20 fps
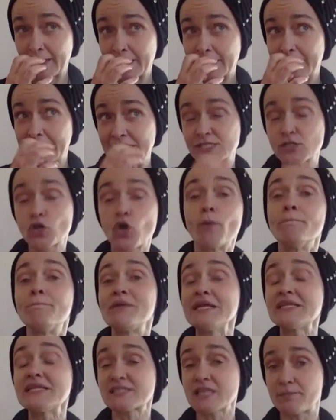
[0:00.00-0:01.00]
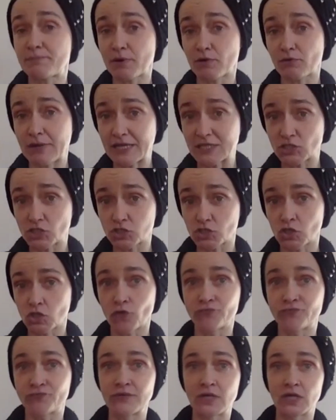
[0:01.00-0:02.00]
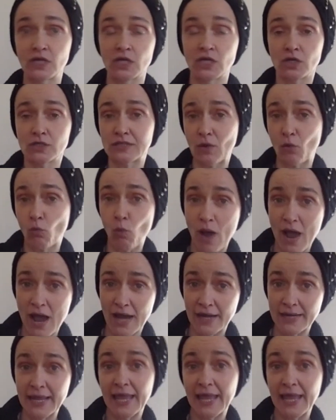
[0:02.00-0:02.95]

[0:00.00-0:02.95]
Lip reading: this complete separation of the one